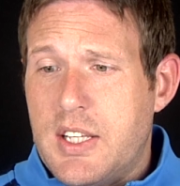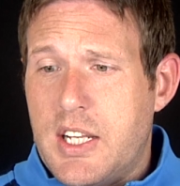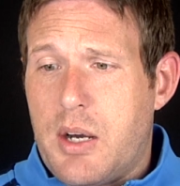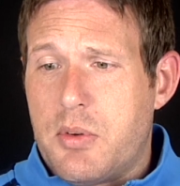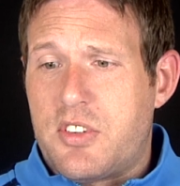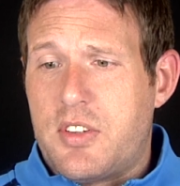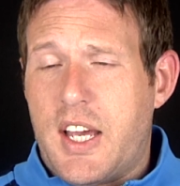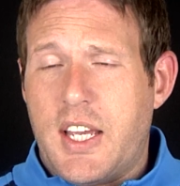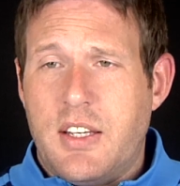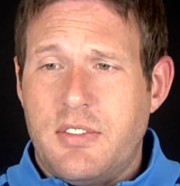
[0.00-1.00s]
then I would
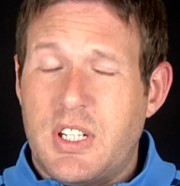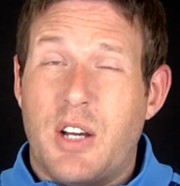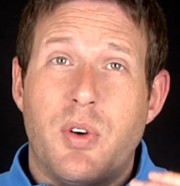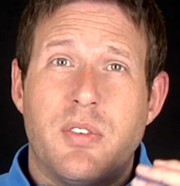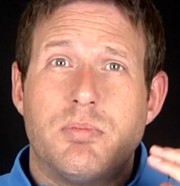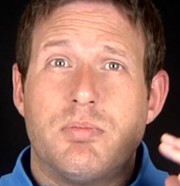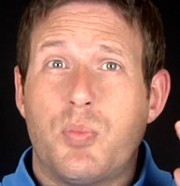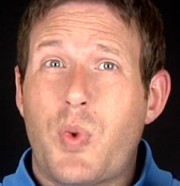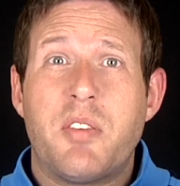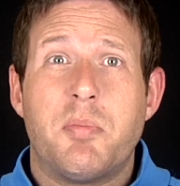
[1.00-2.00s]
say
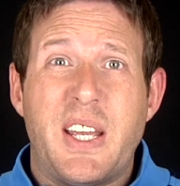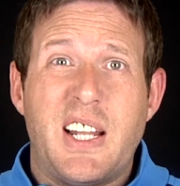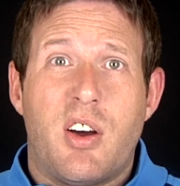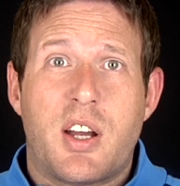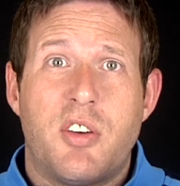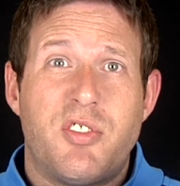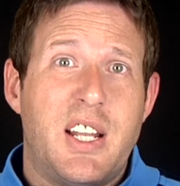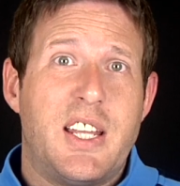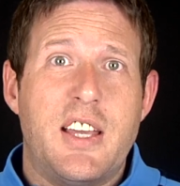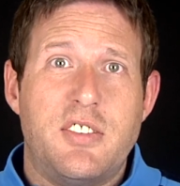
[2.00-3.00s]
1 being like
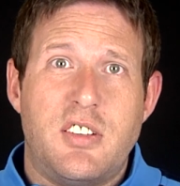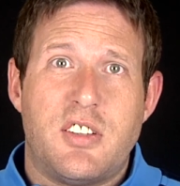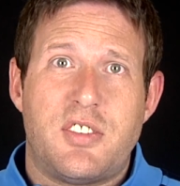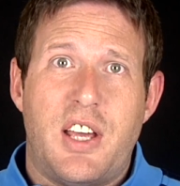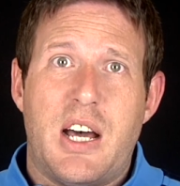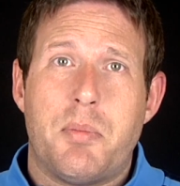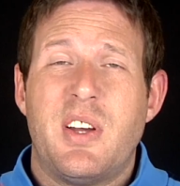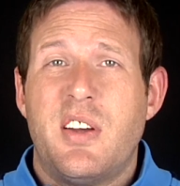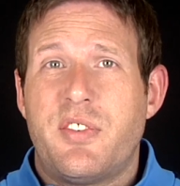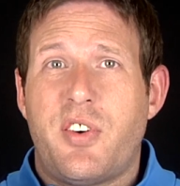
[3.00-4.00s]
really easy to set up,
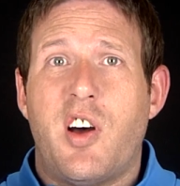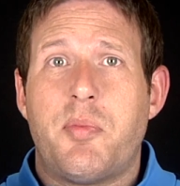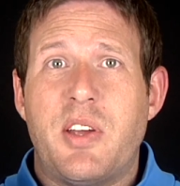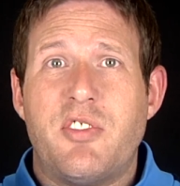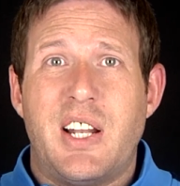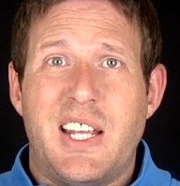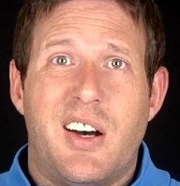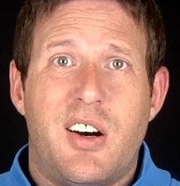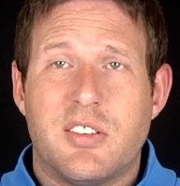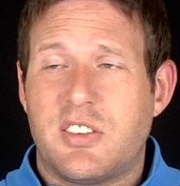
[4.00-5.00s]
5 being really
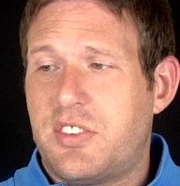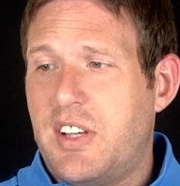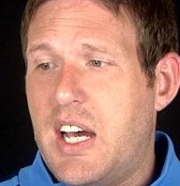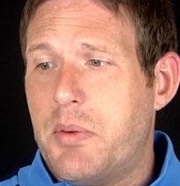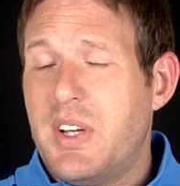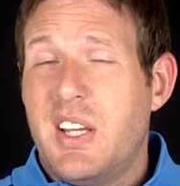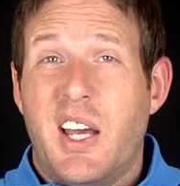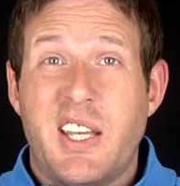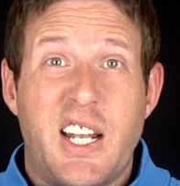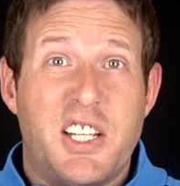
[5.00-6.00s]
hard to set up.
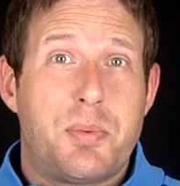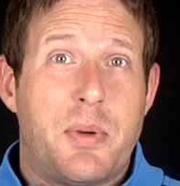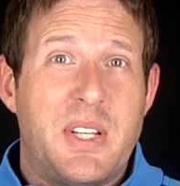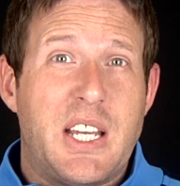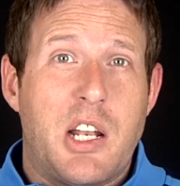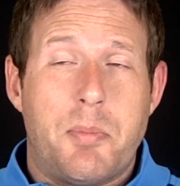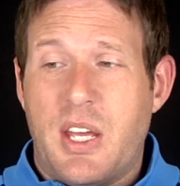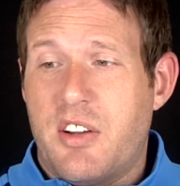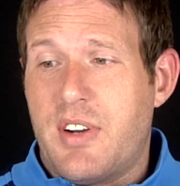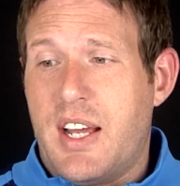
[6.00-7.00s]
Again, it's probably going to be
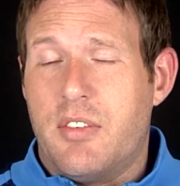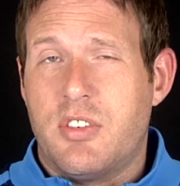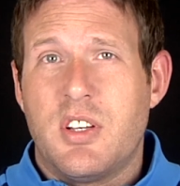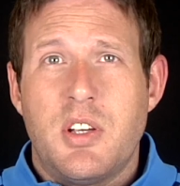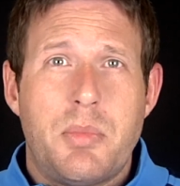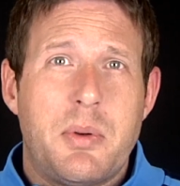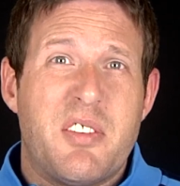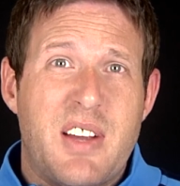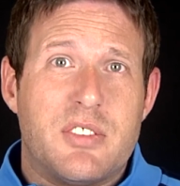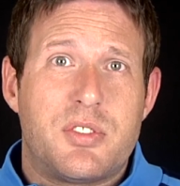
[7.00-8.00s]
around
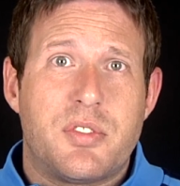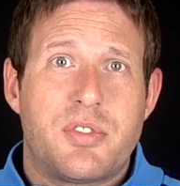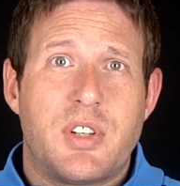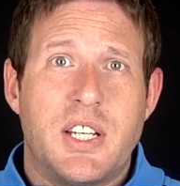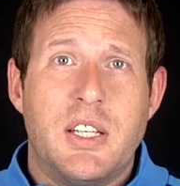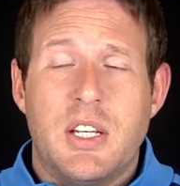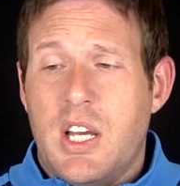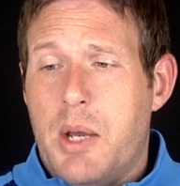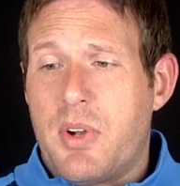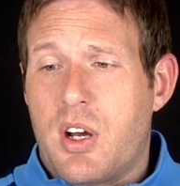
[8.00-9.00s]
sort of 3. I
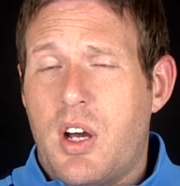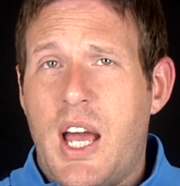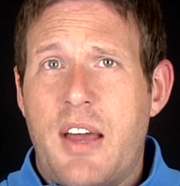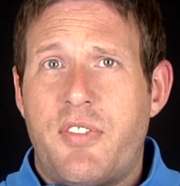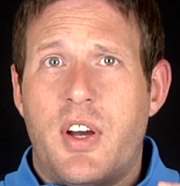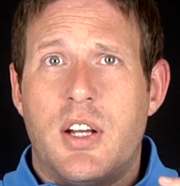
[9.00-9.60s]
mean, like I have